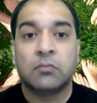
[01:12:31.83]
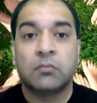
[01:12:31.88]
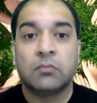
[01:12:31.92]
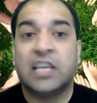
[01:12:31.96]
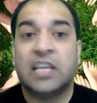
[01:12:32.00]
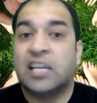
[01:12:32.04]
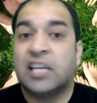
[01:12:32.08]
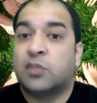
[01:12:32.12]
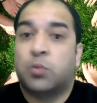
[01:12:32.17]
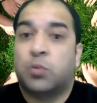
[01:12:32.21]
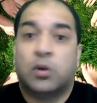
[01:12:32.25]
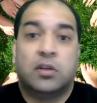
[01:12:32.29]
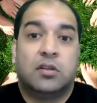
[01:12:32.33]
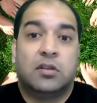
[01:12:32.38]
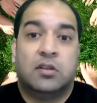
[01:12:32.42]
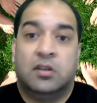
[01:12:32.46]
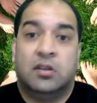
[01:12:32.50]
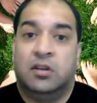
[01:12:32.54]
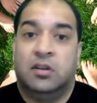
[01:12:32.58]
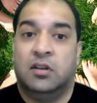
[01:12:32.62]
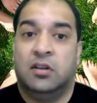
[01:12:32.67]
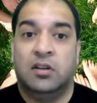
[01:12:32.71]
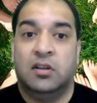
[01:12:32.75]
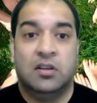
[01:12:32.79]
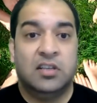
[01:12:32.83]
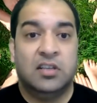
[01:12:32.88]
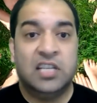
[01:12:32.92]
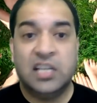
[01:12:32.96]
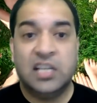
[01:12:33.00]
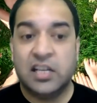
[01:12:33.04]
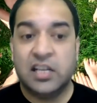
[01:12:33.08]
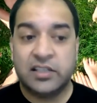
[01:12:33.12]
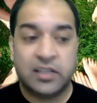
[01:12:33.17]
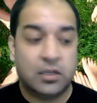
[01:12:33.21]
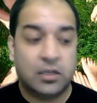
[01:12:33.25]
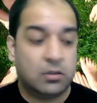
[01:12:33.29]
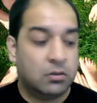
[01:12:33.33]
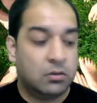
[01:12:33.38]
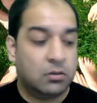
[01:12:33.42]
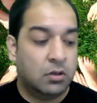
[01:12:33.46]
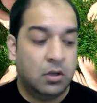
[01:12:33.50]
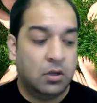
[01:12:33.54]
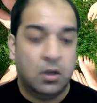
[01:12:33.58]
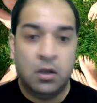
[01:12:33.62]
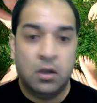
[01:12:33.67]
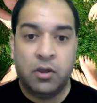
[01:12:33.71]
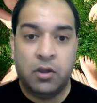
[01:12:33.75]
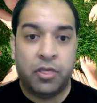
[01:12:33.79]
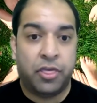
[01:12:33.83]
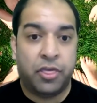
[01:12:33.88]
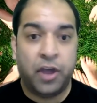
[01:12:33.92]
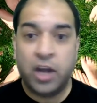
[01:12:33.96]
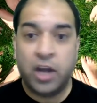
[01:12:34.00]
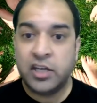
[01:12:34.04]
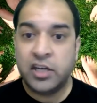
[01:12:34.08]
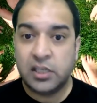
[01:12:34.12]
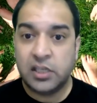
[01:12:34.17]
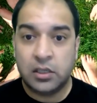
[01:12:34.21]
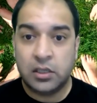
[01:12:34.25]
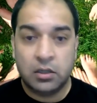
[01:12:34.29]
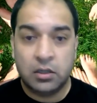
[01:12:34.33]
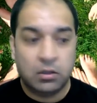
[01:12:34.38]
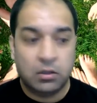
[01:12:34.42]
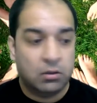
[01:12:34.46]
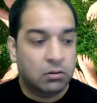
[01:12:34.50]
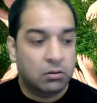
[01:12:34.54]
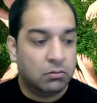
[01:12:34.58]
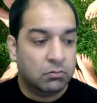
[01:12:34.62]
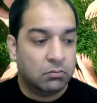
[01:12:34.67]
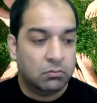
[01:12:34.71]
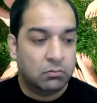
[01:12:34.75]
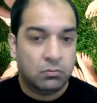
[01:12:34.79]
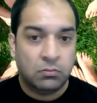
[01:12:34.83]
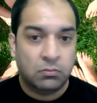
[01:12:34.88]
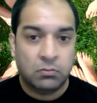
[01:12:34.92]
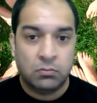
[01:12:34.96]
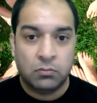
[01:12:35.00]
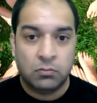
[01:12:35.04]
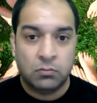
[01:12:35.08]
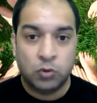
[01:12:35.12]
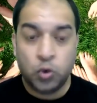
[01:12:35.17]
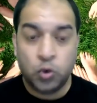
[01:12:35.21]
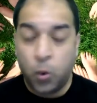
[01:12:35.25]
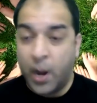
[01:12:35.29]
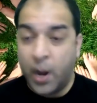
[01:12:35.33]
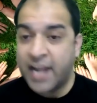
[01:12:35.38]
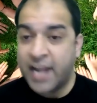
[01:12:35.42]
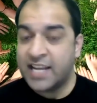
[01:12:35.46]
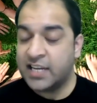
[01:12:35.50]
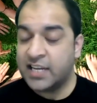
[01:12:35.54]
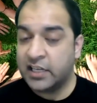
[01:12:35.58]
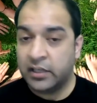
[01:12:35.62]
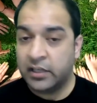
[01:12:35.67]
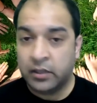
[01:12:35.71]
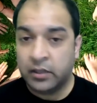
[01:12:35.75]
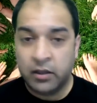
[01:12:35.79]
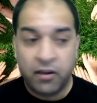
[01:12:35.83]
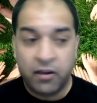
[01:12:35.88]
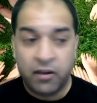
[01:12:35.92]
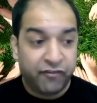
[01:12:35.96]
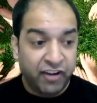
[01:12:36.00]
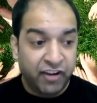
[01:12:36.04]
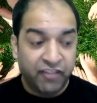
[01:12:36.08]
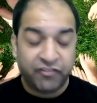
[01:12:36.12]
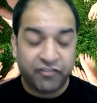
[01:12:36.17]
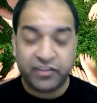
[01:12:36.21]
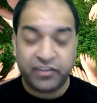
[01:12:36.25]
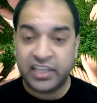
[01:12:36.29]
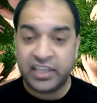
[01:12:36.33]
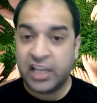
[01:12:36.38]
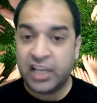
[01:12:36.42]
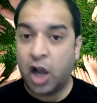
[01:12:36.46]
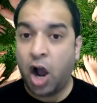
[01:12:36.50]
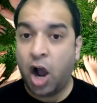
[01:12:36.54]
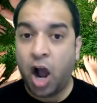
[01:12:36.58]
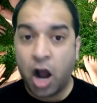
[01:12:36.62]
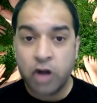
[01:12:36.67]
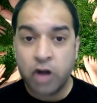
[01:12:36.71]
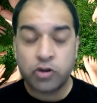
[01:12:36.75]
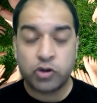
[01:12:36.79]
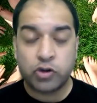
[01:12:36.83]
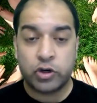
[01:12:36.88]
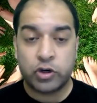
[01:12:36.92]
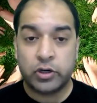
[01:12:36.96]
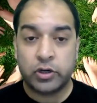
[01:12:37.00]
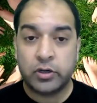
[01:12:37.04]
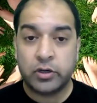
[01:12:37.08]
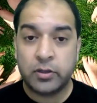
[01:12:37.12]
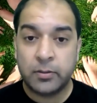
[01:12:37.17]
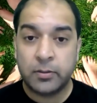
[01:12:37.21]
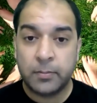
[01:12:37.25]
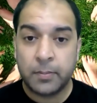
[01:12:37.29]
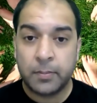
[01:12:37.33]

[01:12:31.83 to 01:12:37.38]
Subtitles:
Guess what? Tina says 30, 20, 50, 100.